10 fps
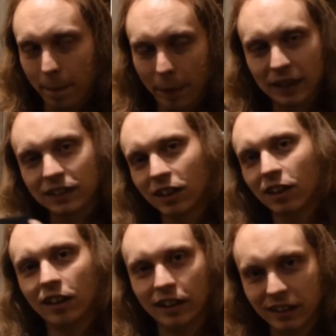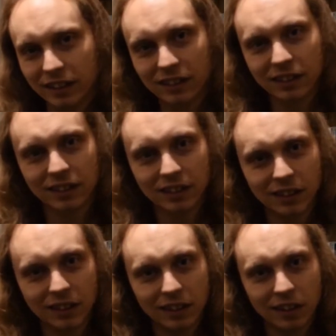best heist
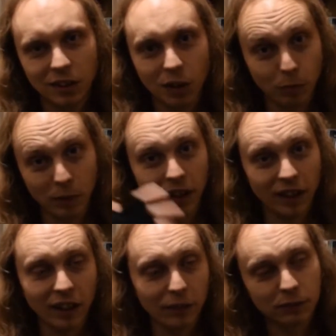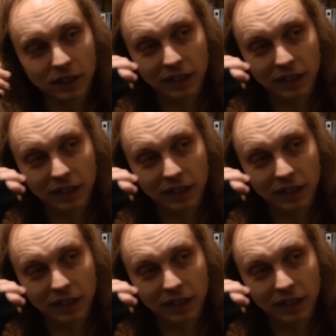of my life to